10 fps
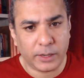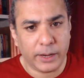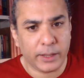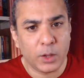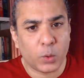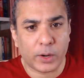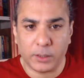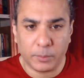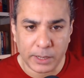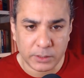taking over
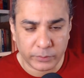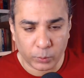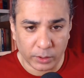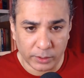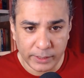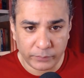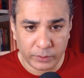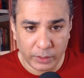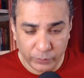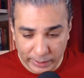other parts of the world, right?
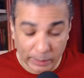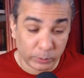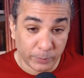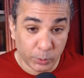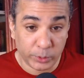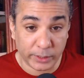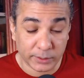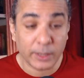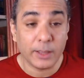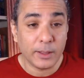If we allow them to do this.